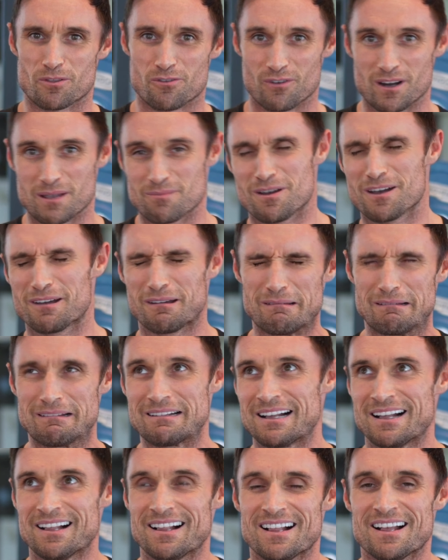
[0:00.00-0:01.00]
3,
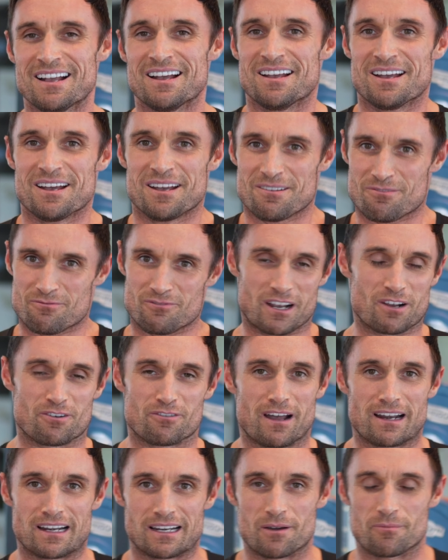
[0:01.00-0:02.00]
bring it
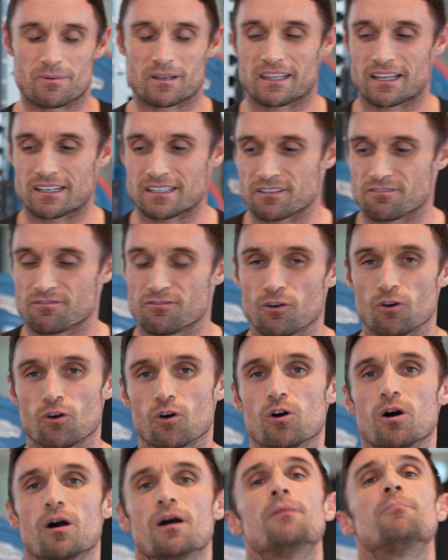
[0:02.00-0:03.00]
around a little bit and then did
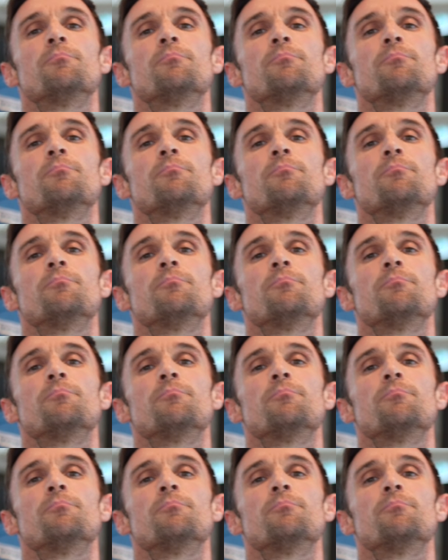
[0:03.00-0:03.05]
4.